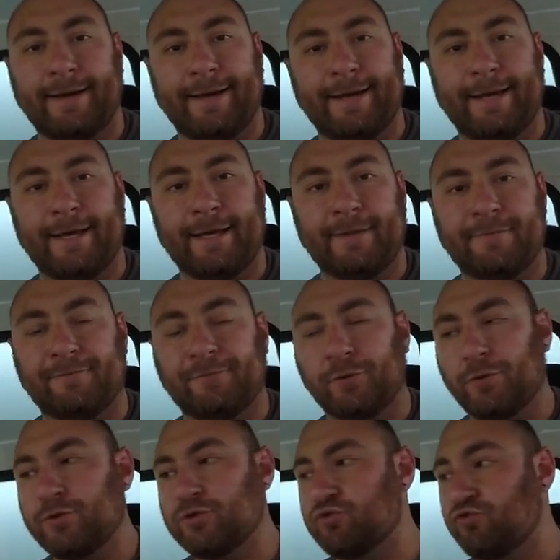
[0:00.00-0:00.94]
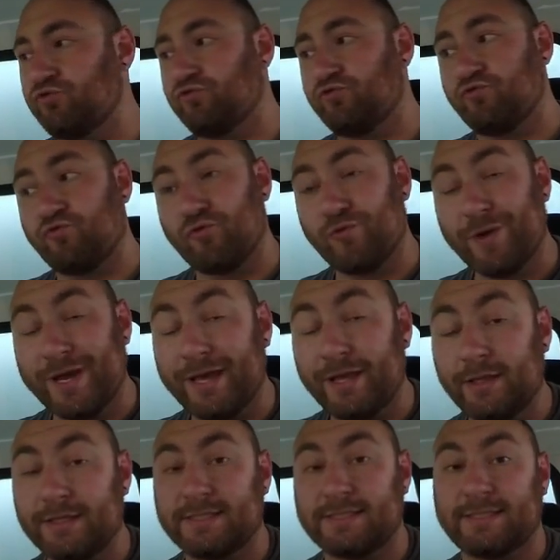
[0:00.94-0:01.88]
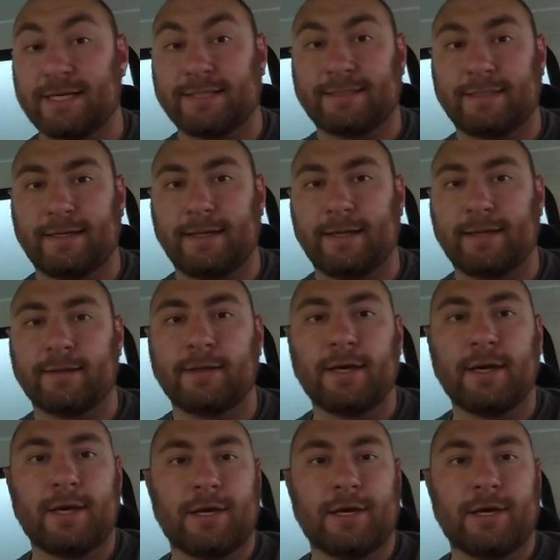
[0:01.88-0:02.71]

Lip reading: The floors really sucked it in,